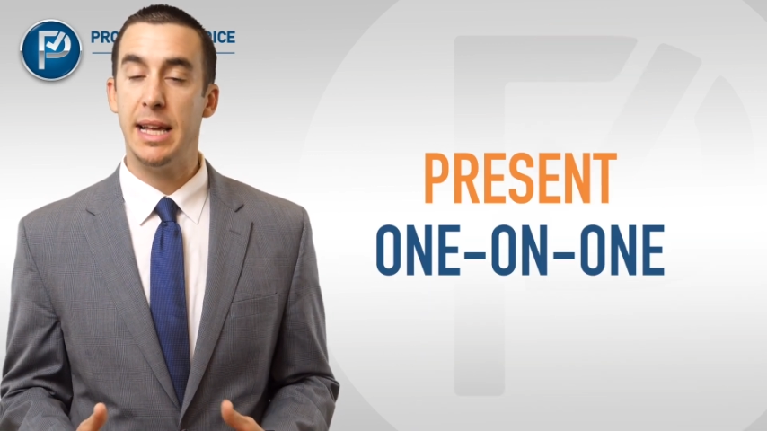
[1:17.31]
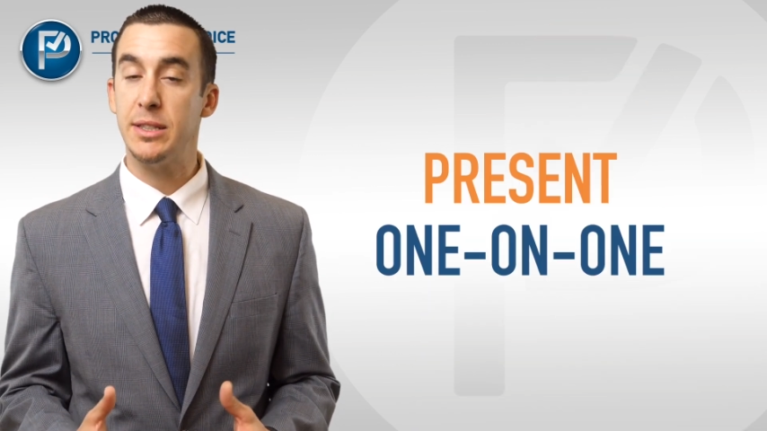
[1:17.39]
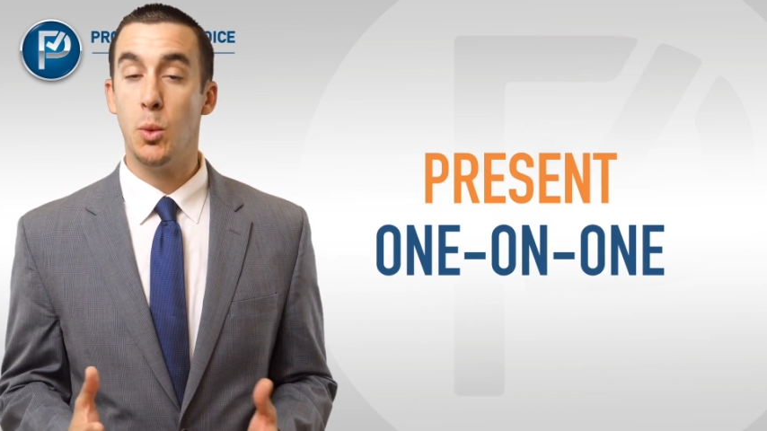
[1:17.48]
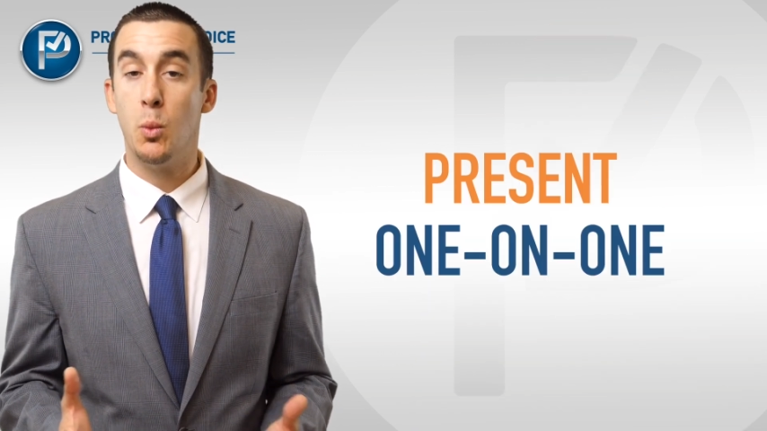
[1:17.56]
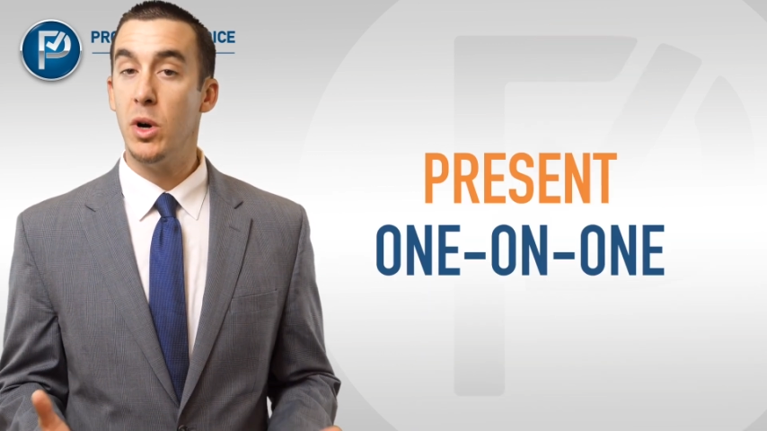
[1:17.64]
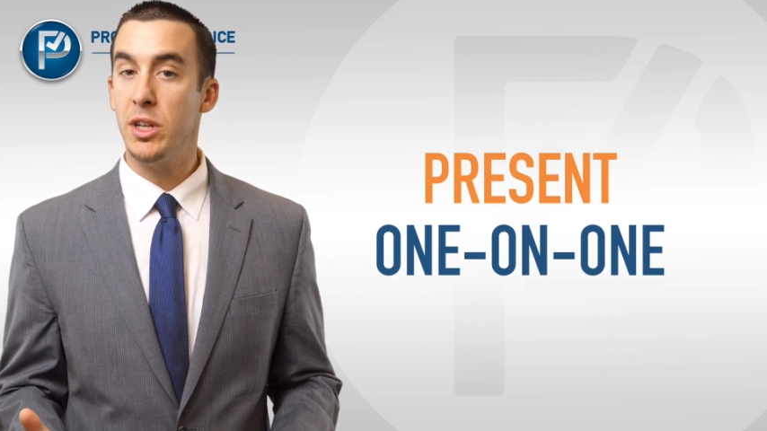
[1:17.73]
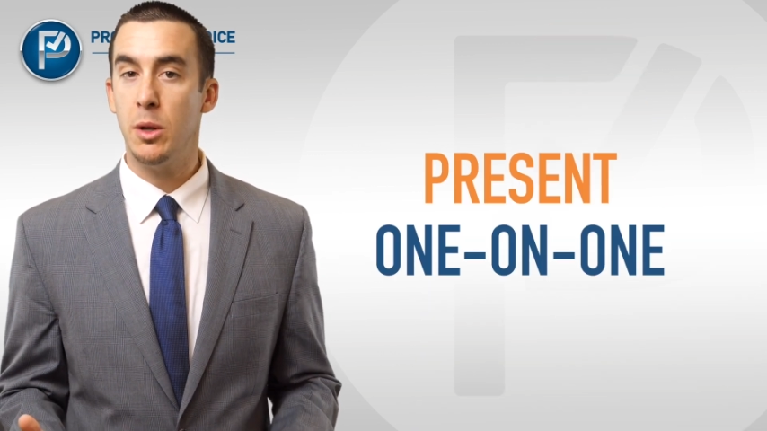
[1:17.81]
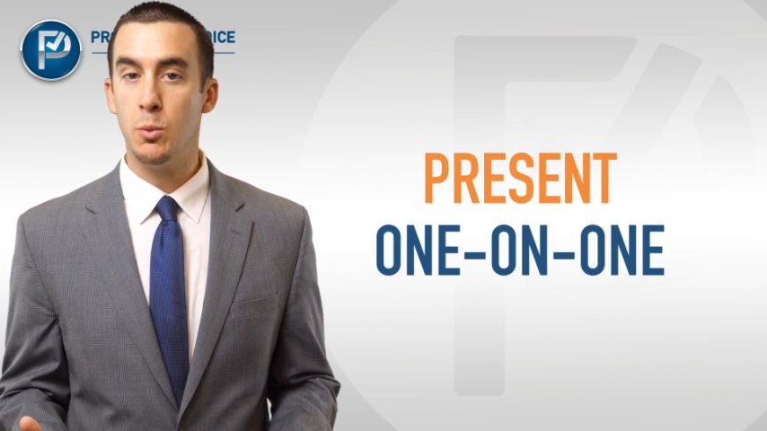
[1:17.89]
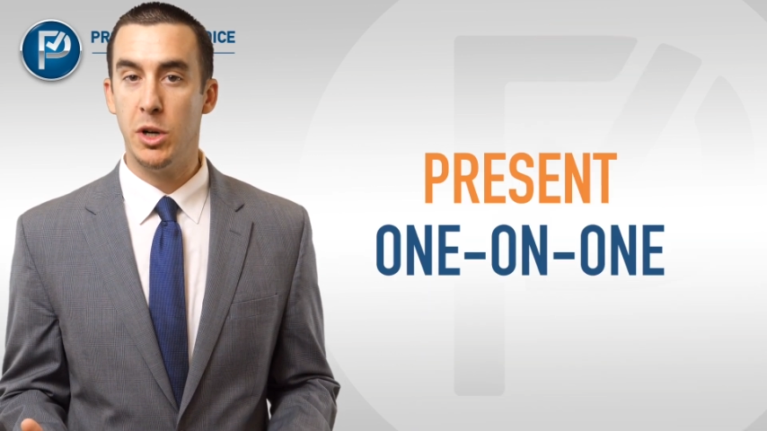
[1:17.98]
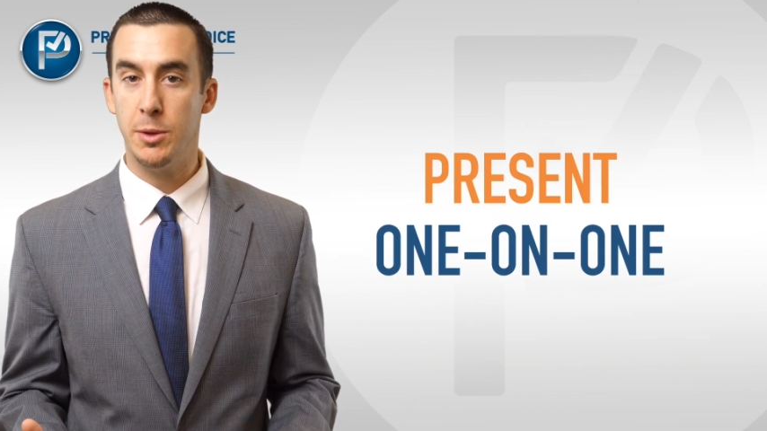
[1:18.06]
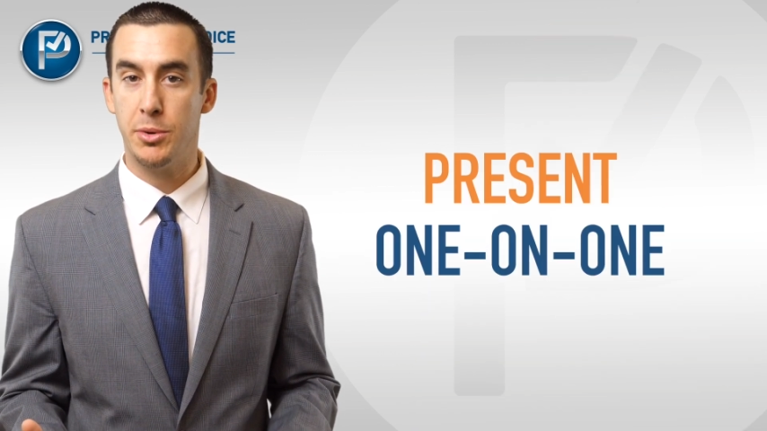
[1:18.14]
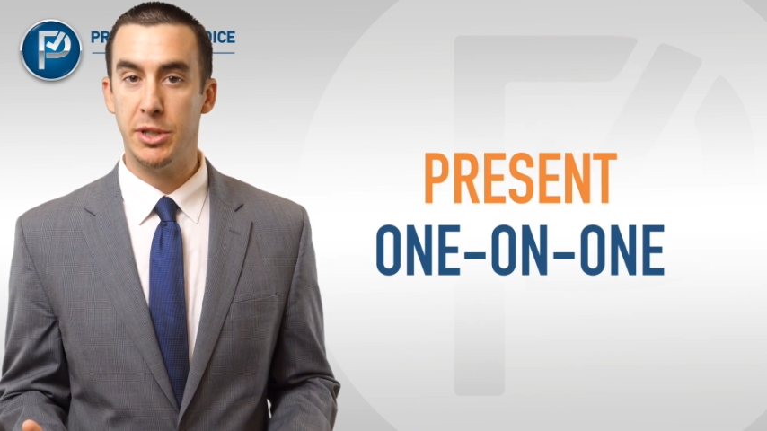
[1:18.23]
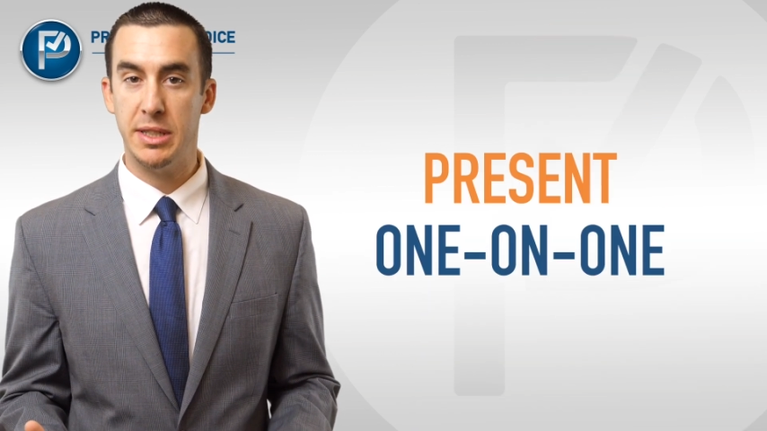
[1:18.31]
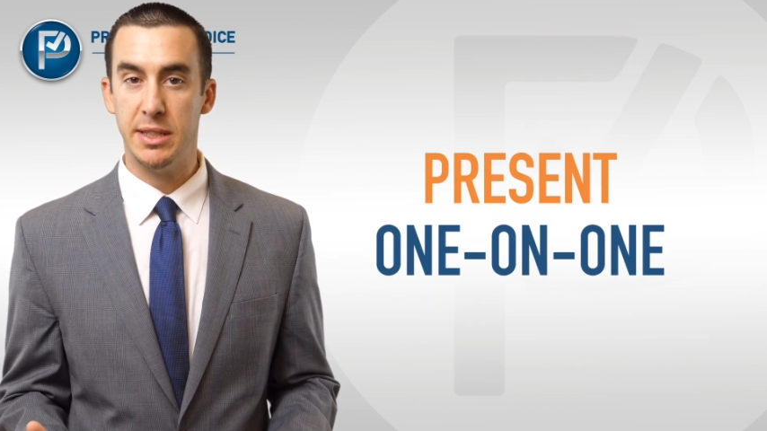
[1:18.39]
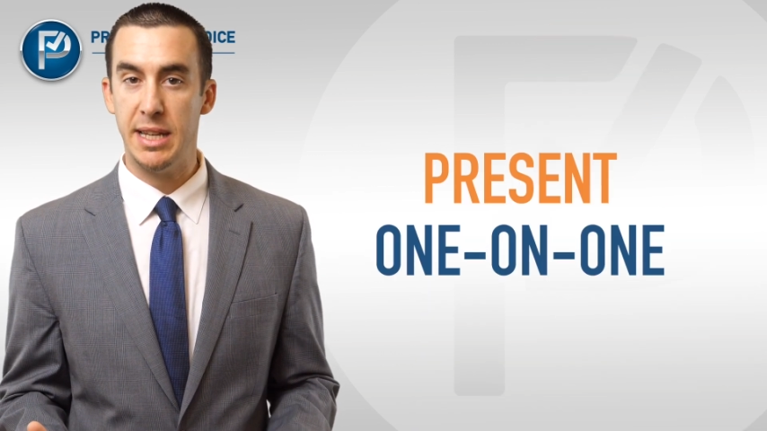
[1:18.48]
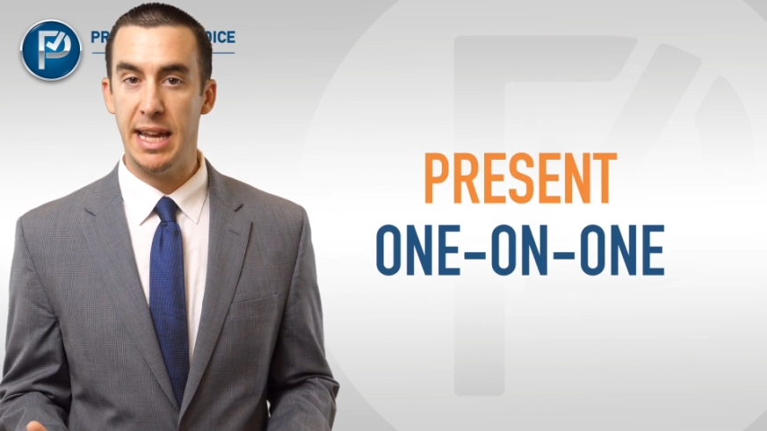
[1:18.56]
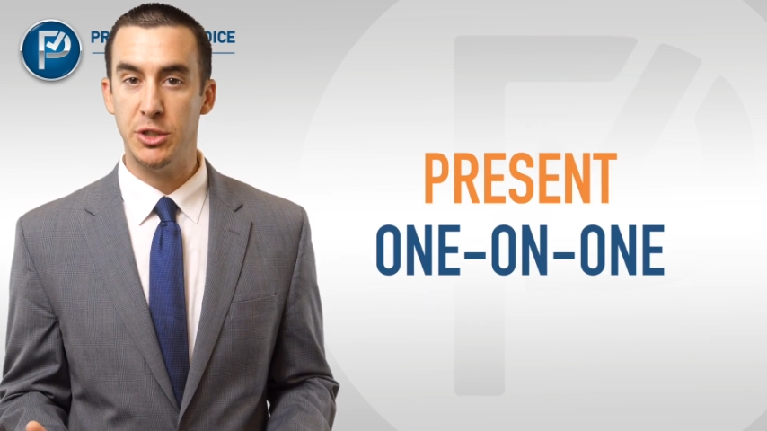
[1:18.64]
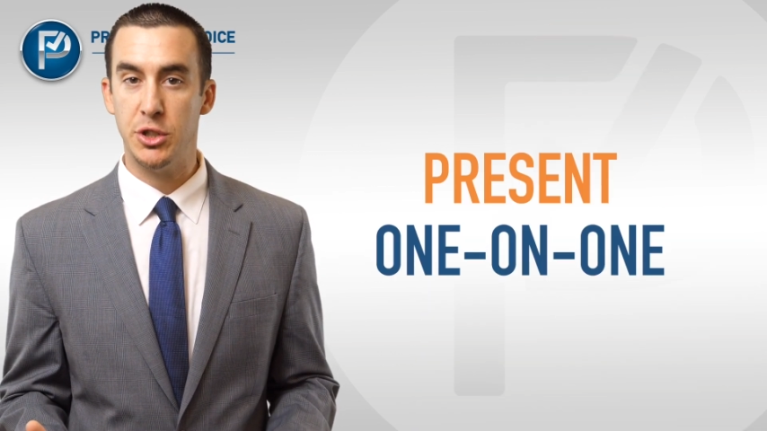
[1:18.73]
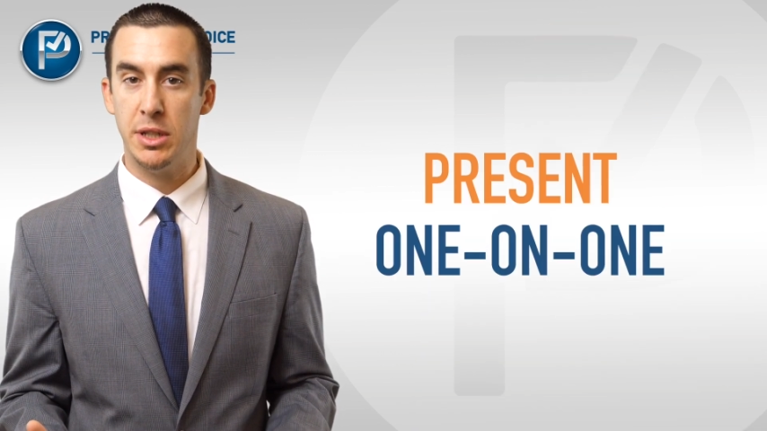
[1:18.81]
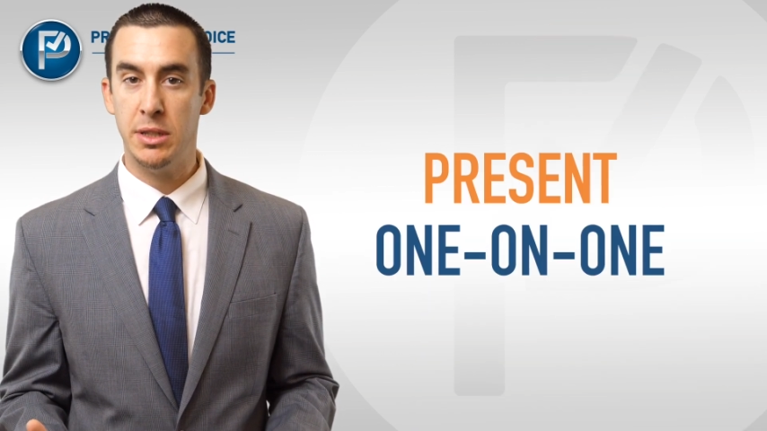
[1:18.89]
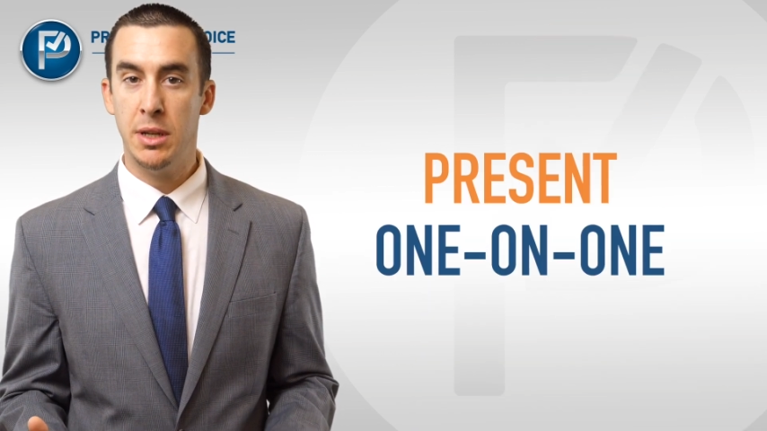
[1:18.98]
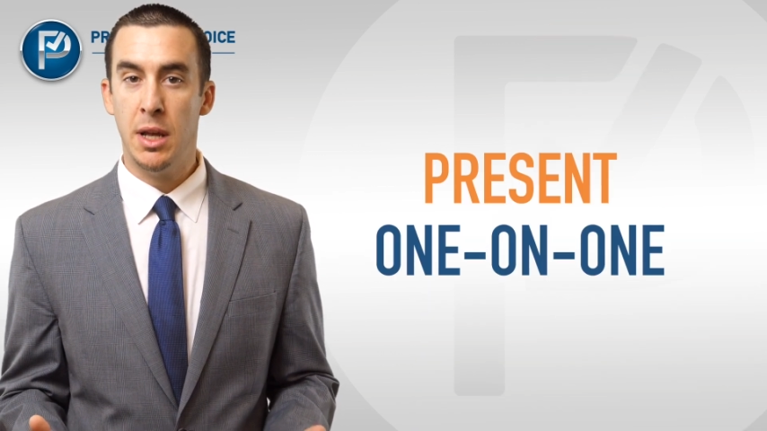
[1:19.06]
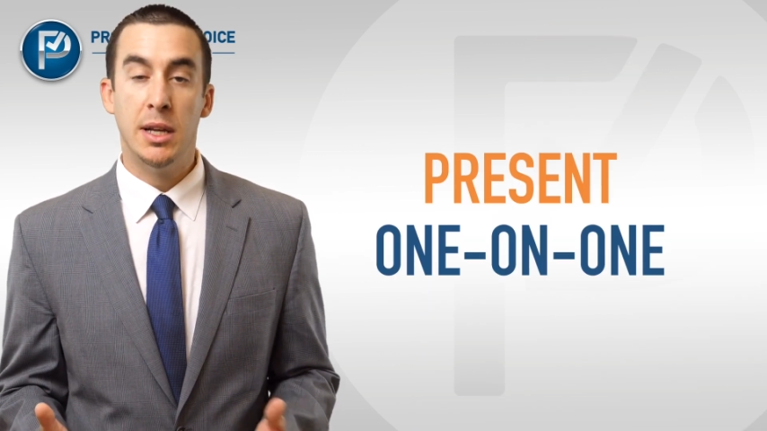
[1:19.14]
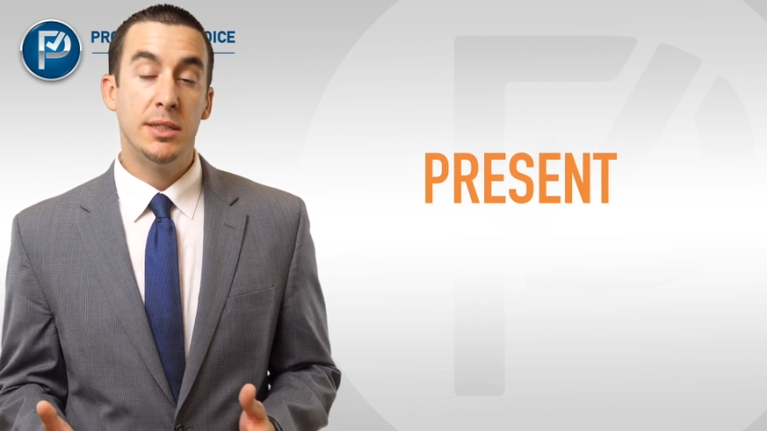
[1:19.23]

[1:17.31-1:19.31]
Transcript: as a one-on-one presentation,